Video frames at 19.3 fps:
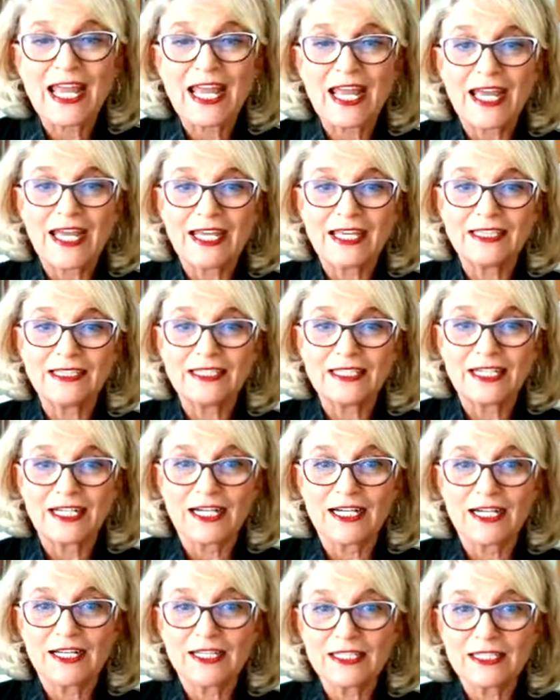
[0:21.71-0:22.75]
And
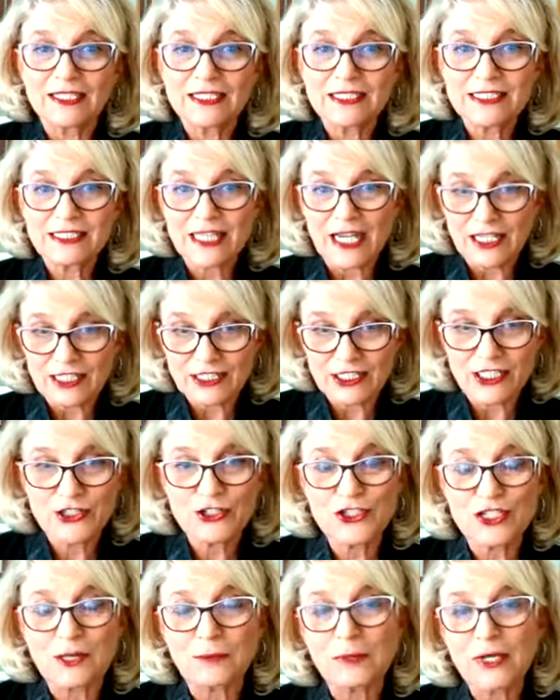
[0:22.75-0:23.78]
uh, I
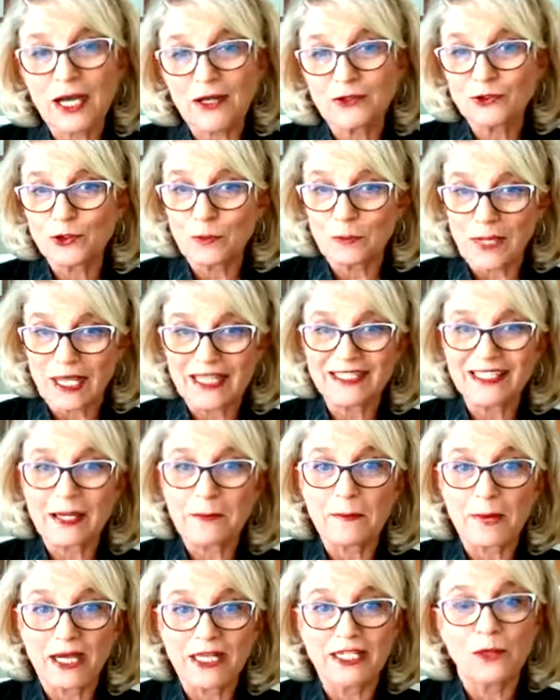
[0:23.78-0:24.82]
teach them how to make their
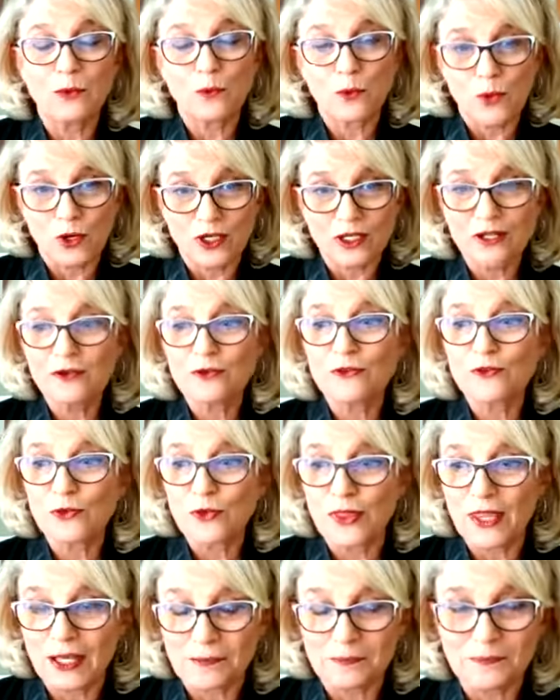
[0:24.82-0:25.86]
money work for
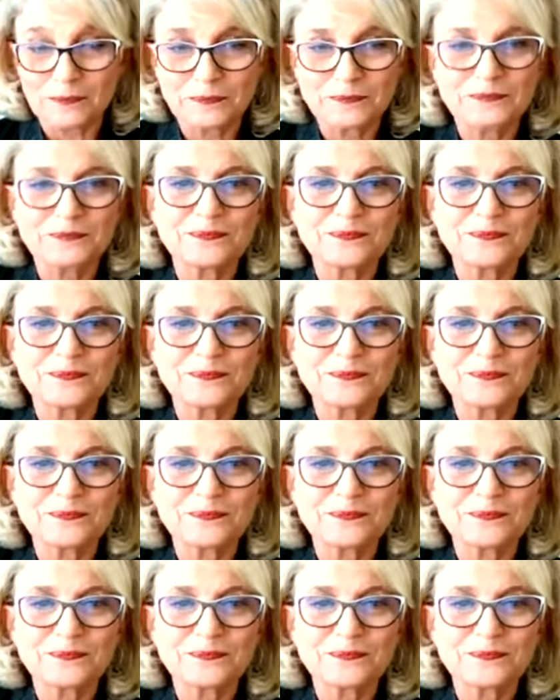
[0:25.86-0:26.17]
them.